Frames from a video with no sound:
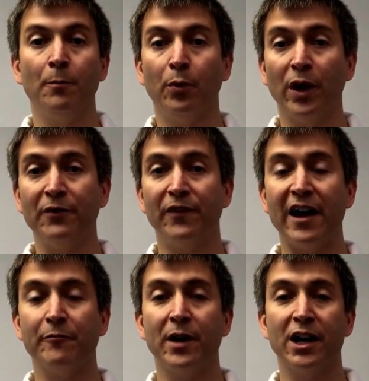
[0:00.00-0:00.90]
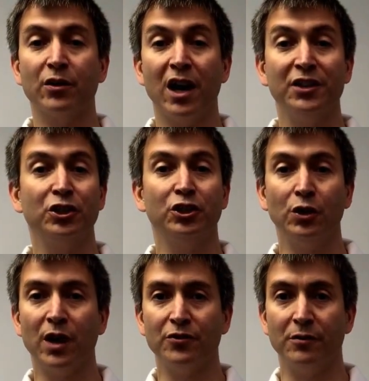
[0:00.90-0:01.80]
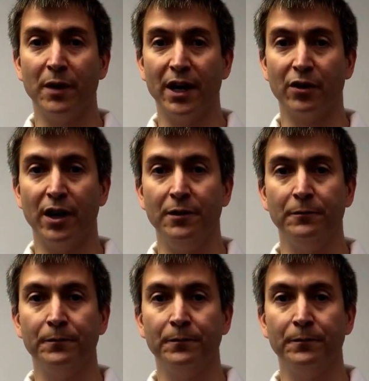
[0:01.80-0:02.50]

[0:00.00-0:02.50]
0.5 micron to 200 micron.